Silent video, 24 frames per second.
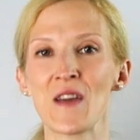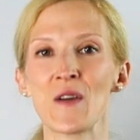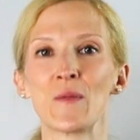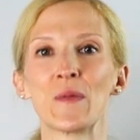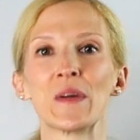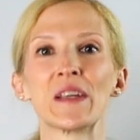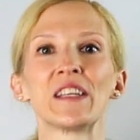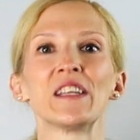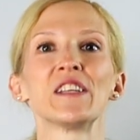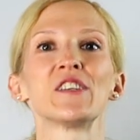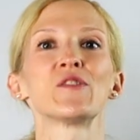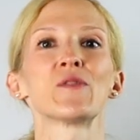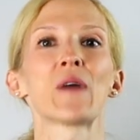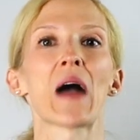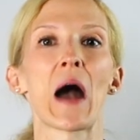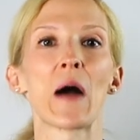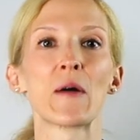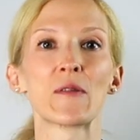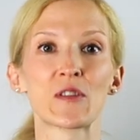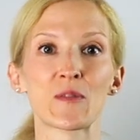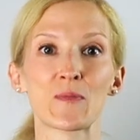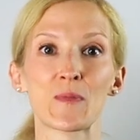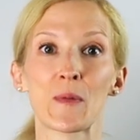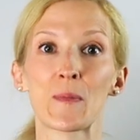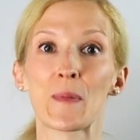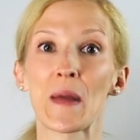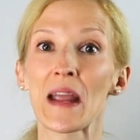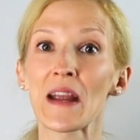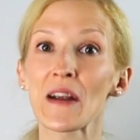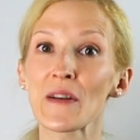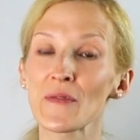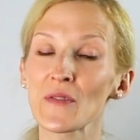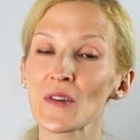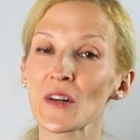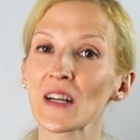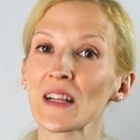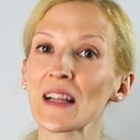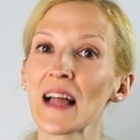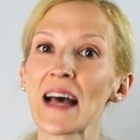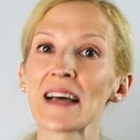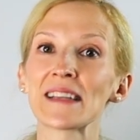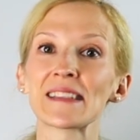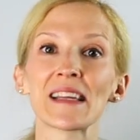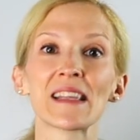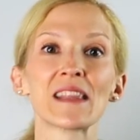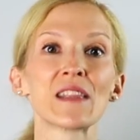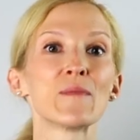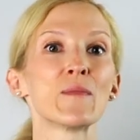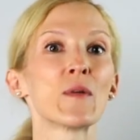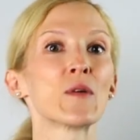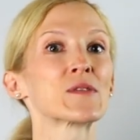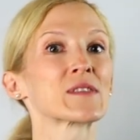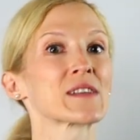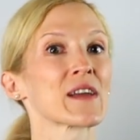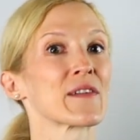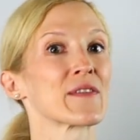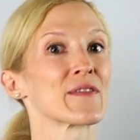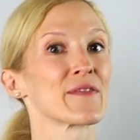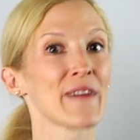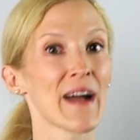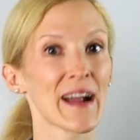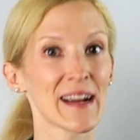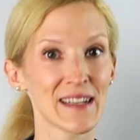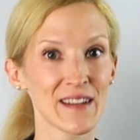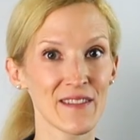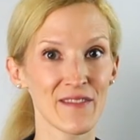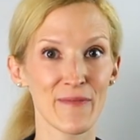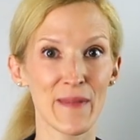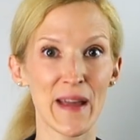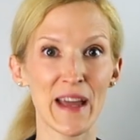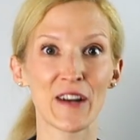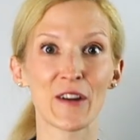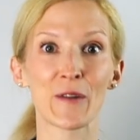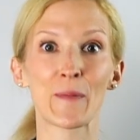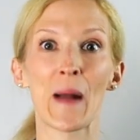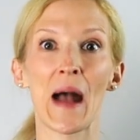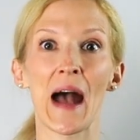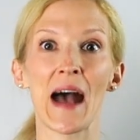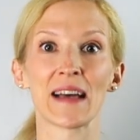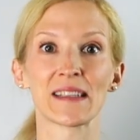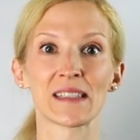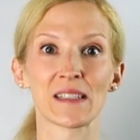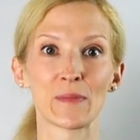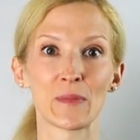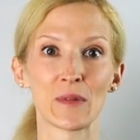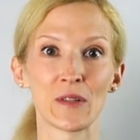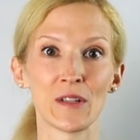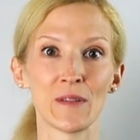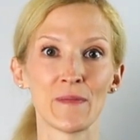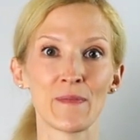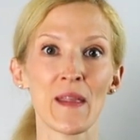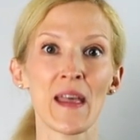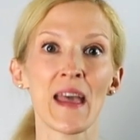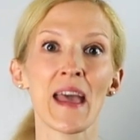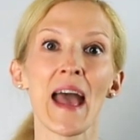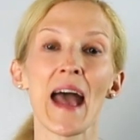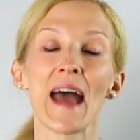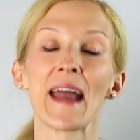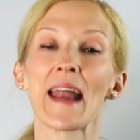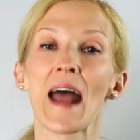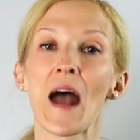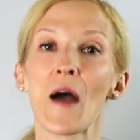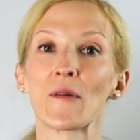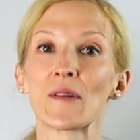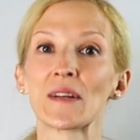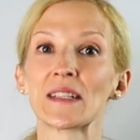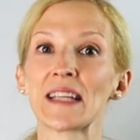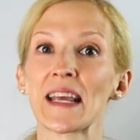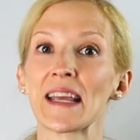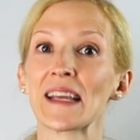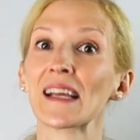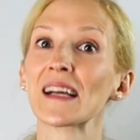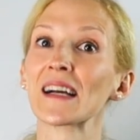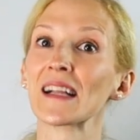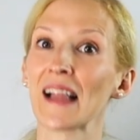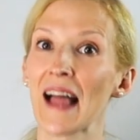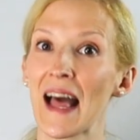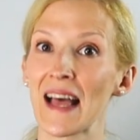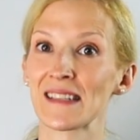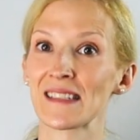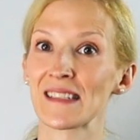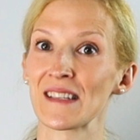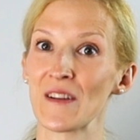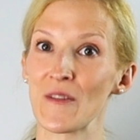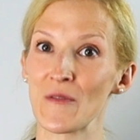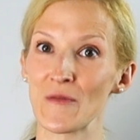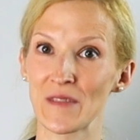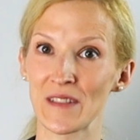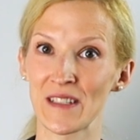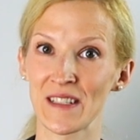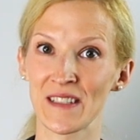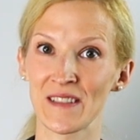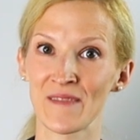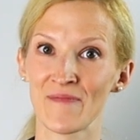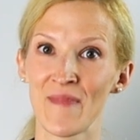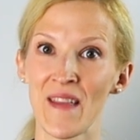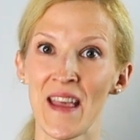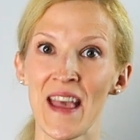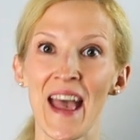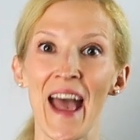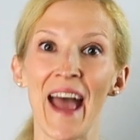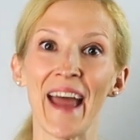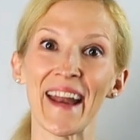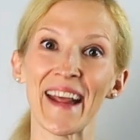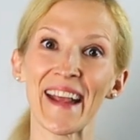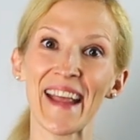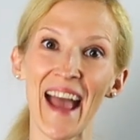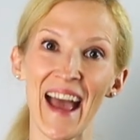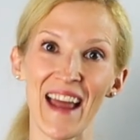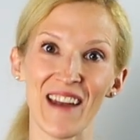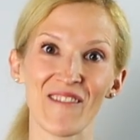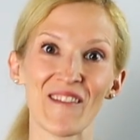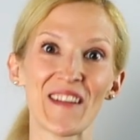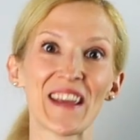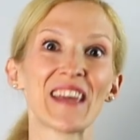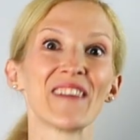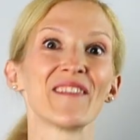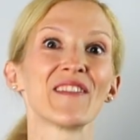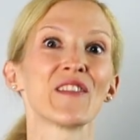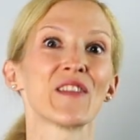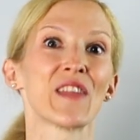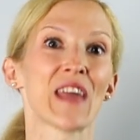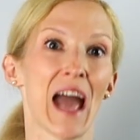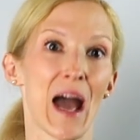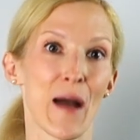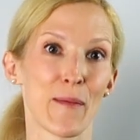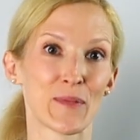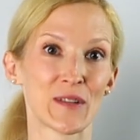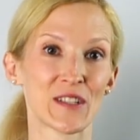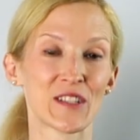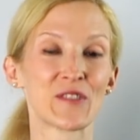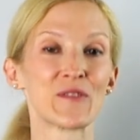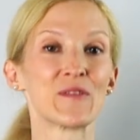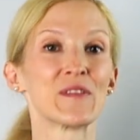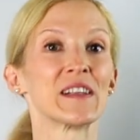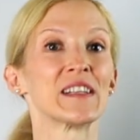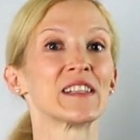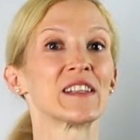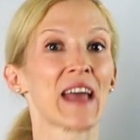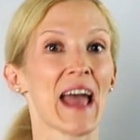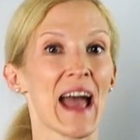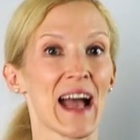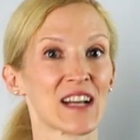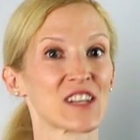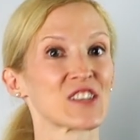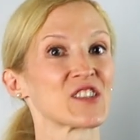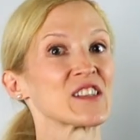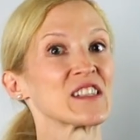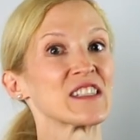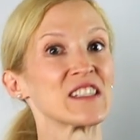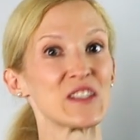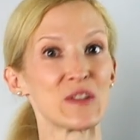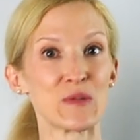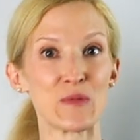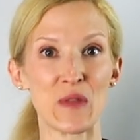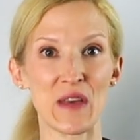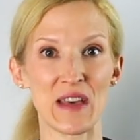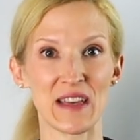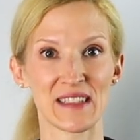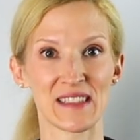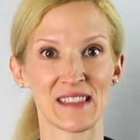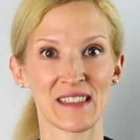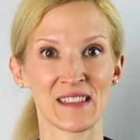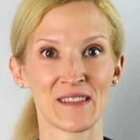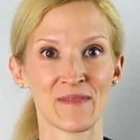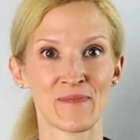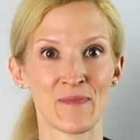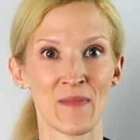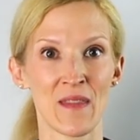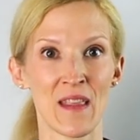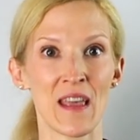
We teach you how to prepare for class in the most effective manner possible and how to take class notes. And again, we give you the opportunity to actually do this.